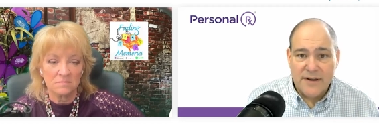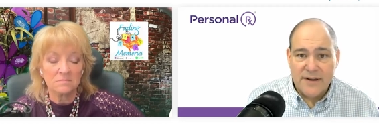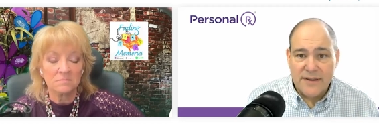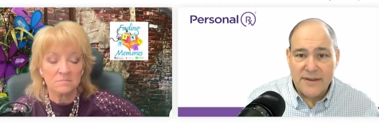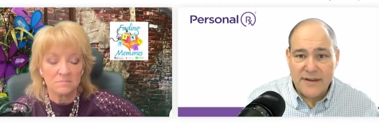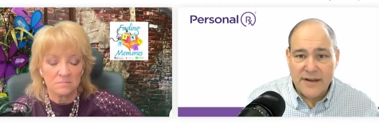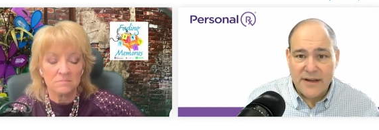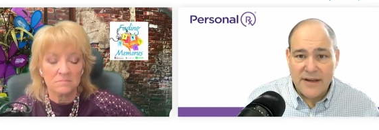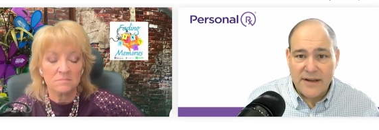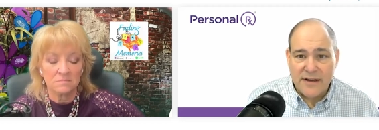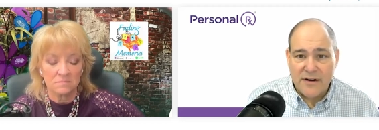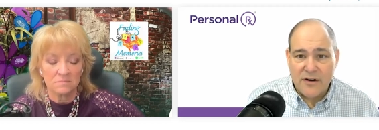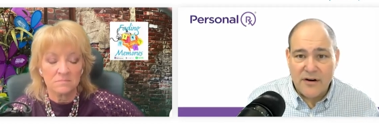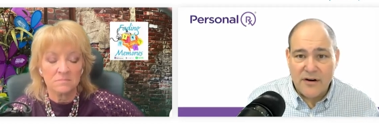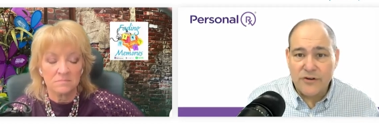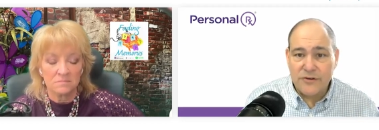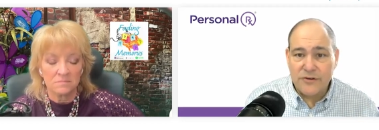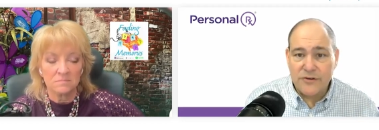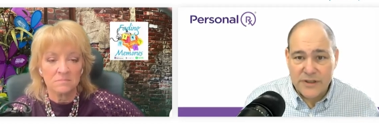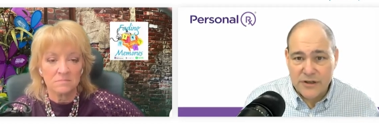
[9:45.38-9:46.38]
Speaker 1: the
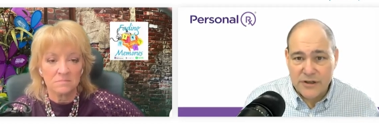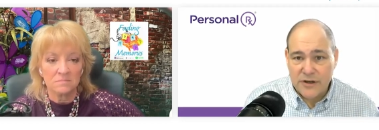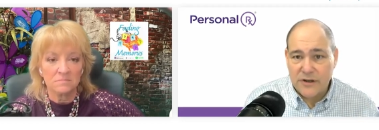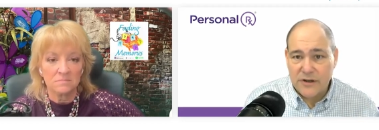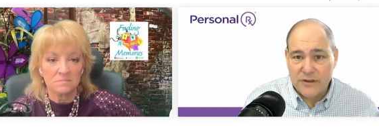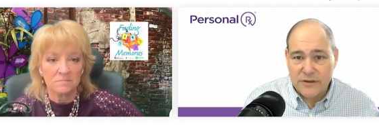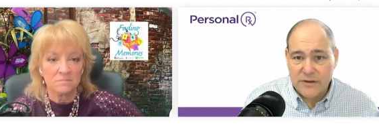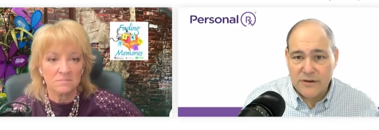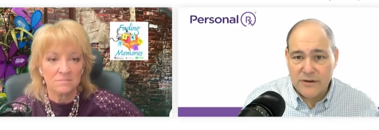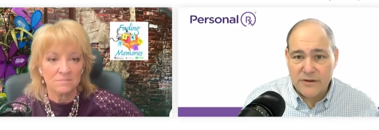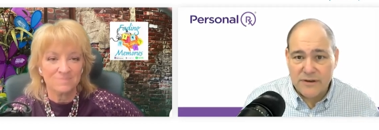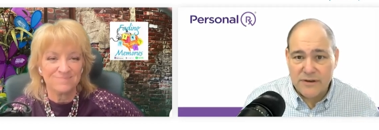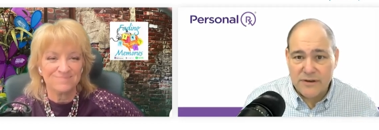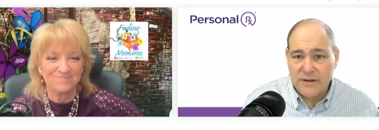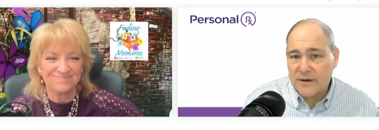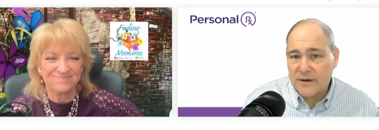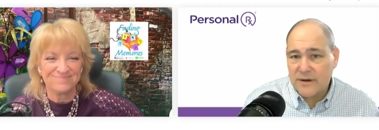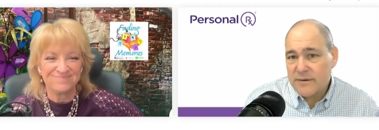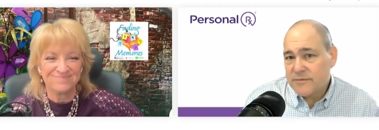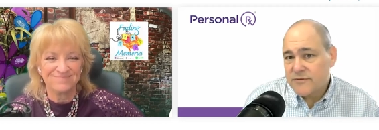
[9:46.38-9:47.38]
older adult
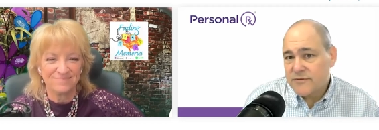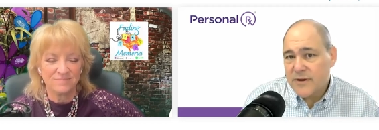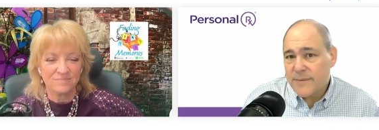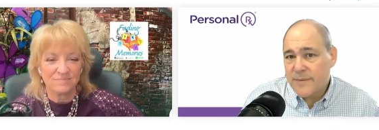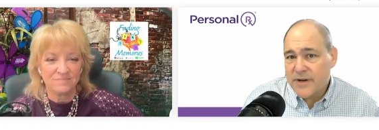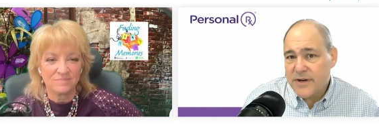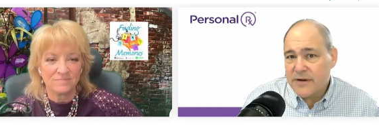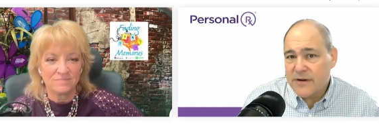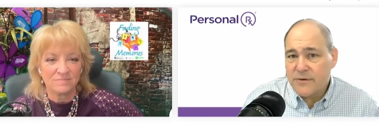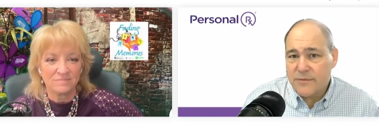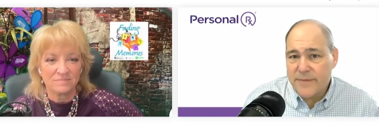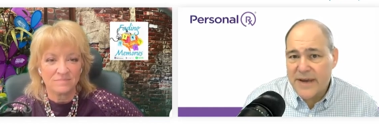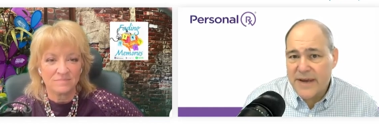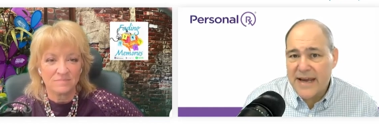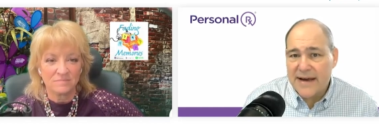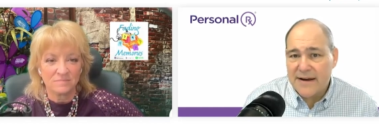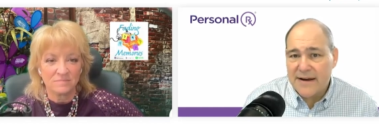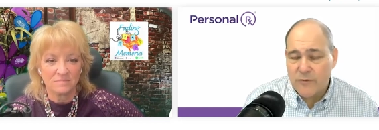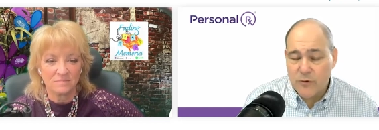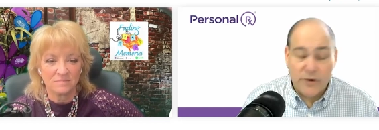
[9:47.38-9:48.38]
or, or, somebody who may
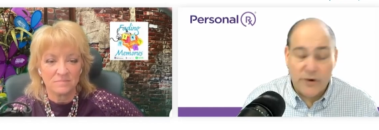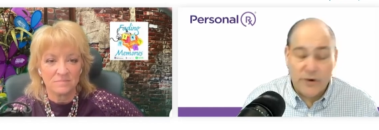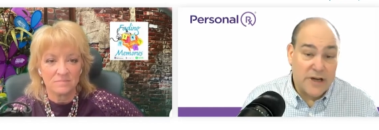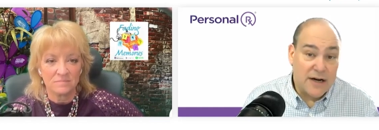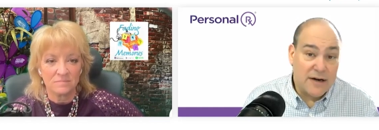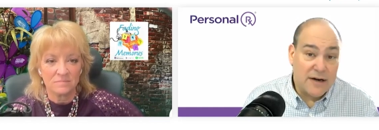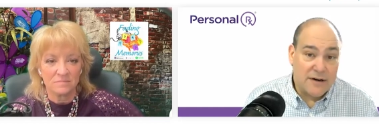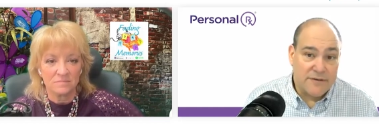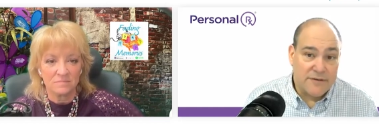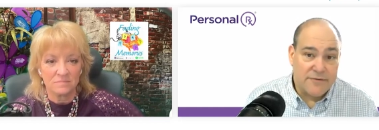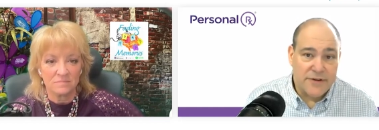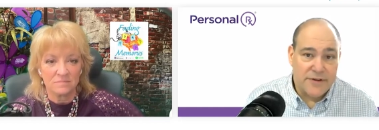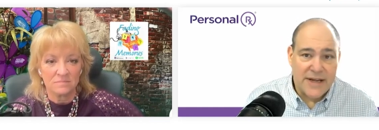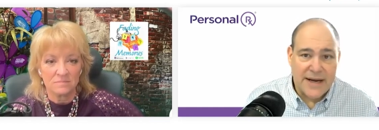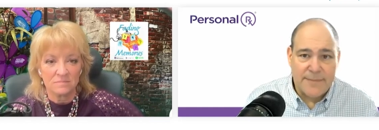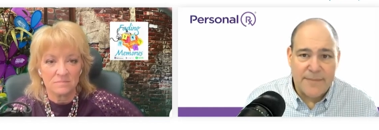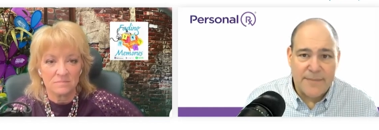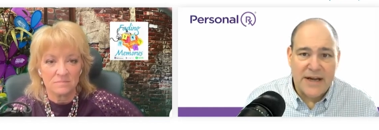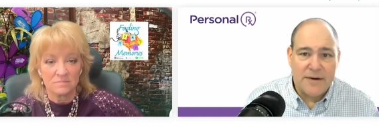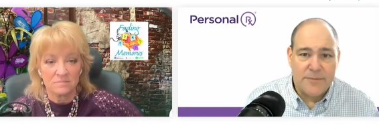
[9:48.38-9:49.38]
have or younger for that
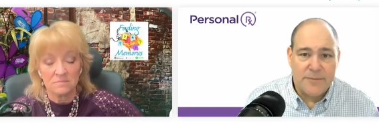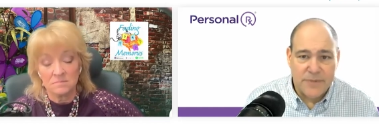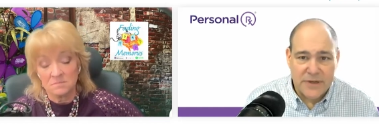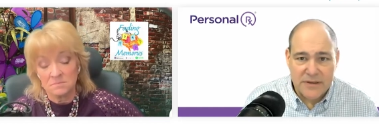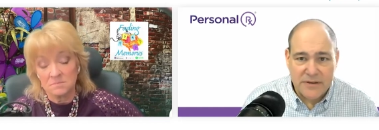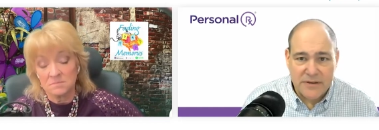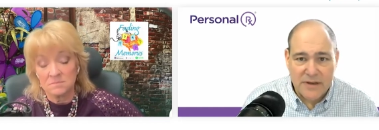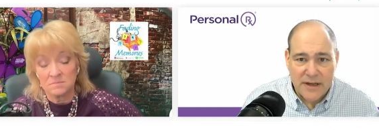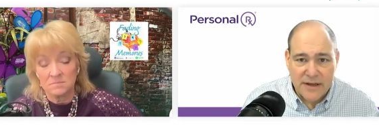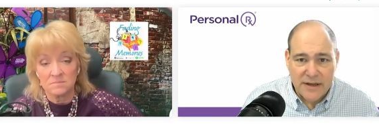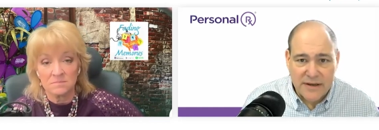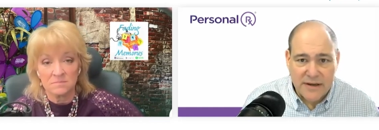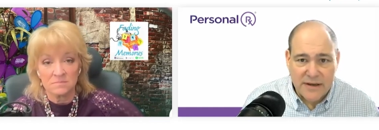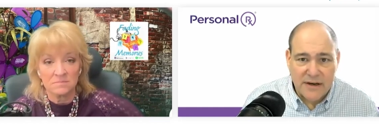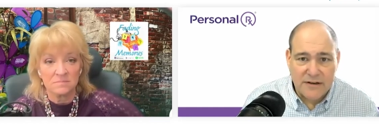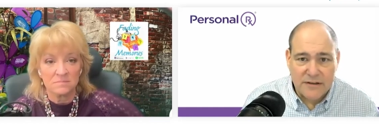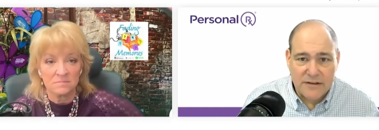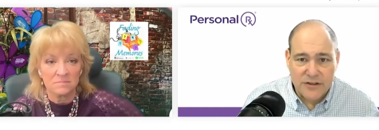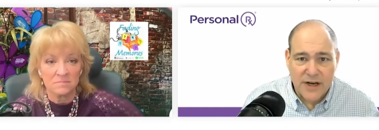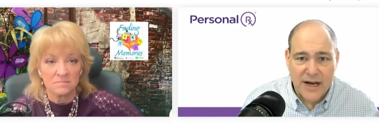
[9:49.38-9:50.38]
matter but a
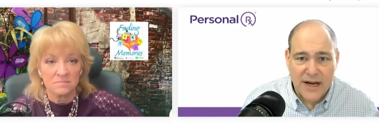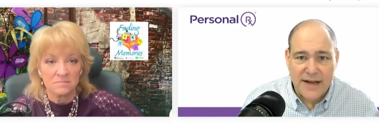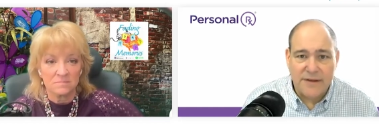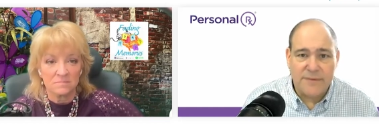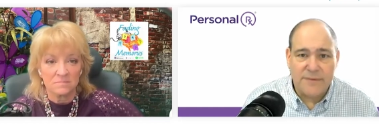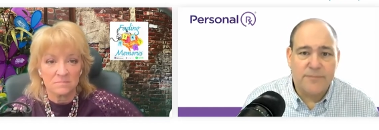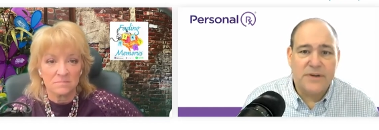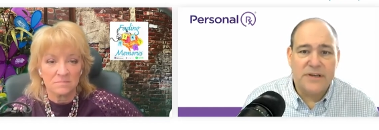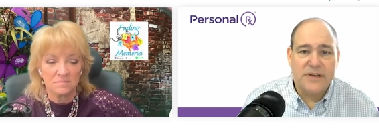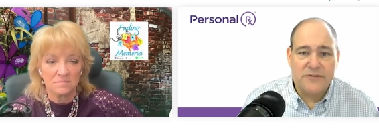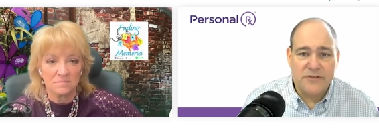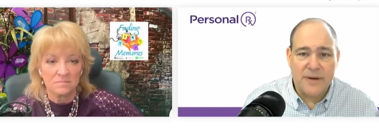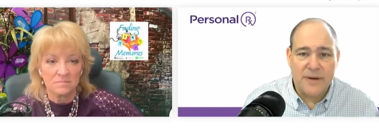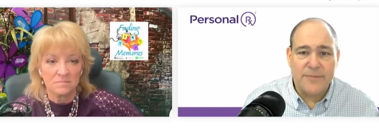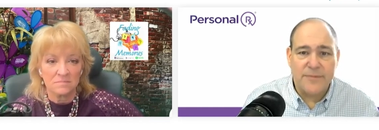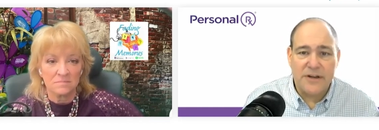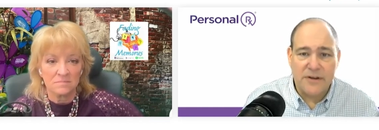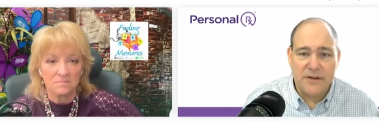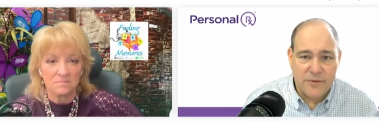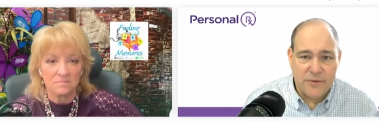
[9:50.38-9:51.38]
younger child but
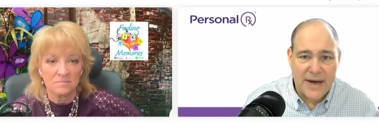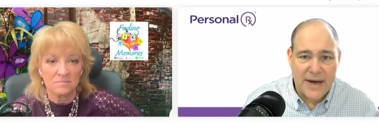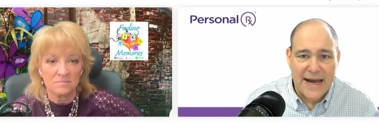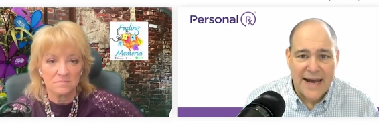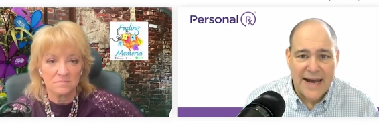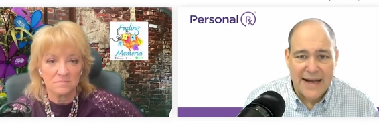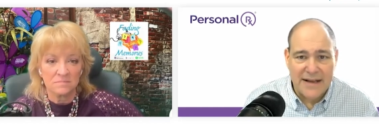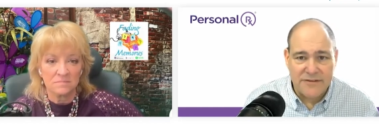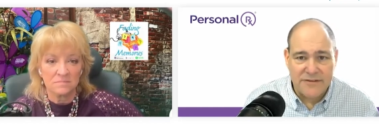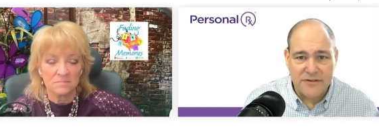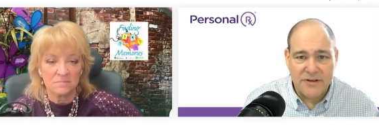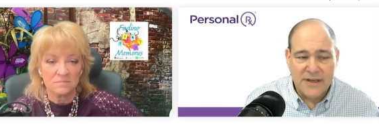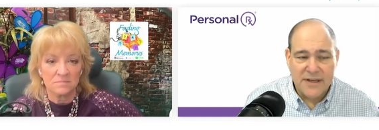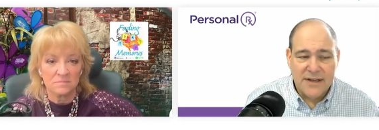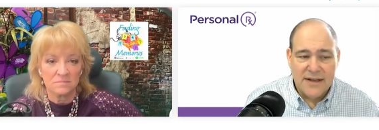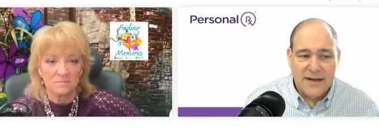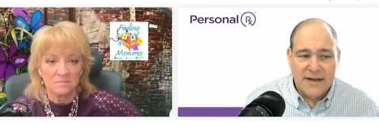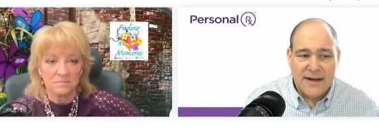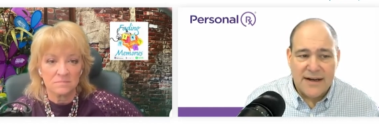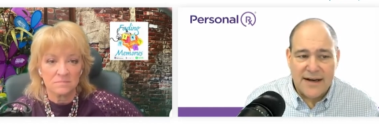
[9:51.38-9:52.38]
somebody who has
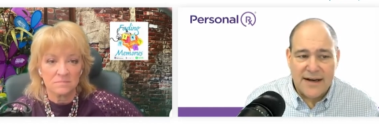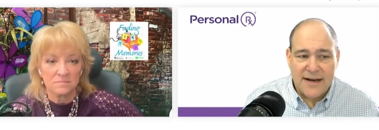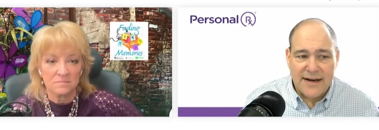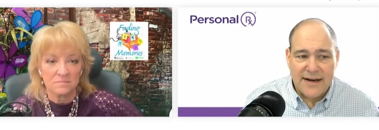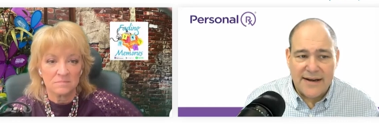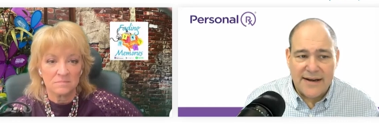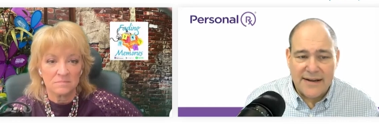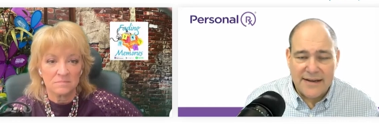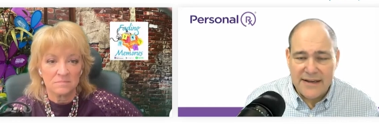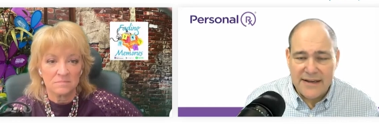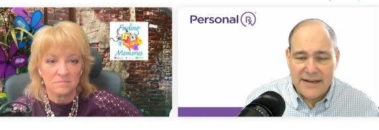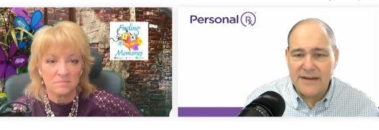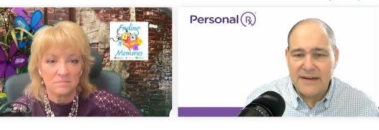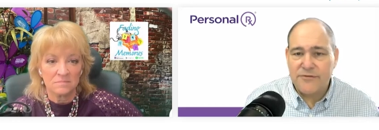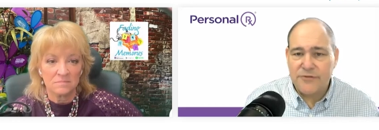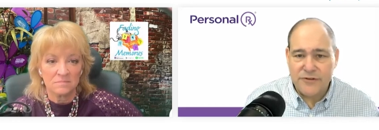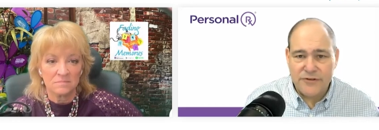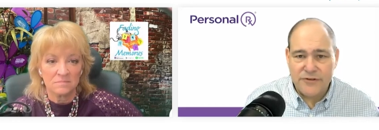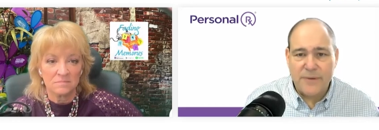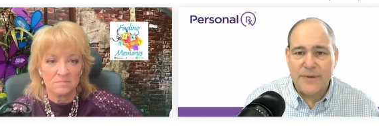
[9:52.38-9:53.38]
uh, a need
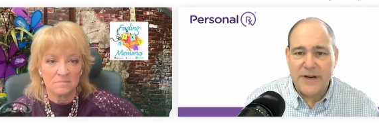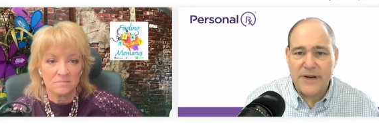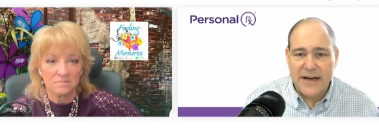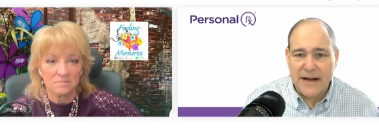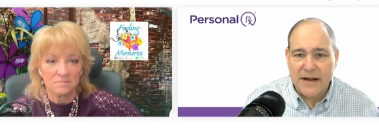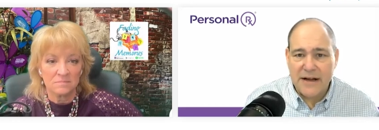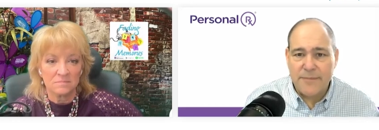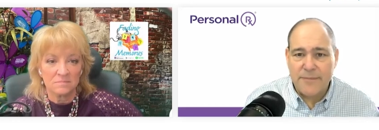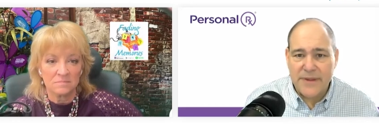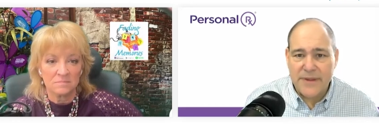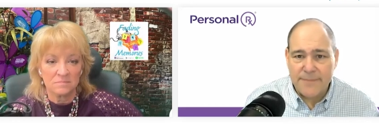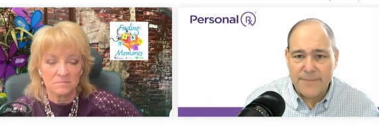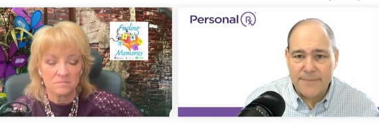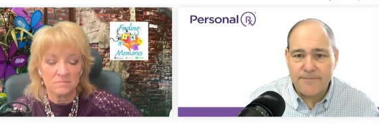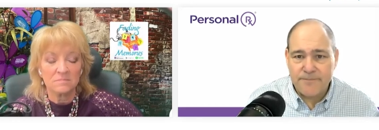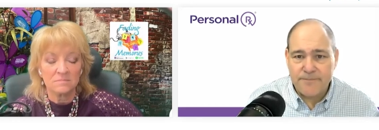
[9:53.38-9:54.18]
for somebody to help them